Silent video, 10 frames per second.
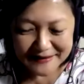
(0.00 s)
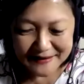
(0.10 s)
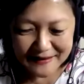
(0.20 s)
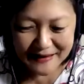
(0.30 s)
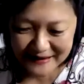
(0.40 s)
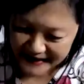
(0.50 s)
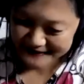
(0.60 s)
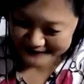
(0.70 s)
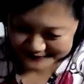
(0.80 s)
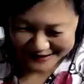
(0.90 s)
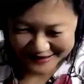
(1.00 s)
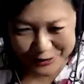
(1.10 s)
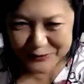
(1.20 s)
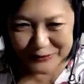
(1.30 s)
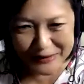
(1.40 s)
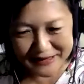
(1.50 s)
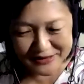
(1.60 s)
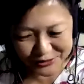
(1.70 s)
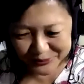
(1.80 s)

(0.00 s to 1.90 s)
I like it. I hope you like it too.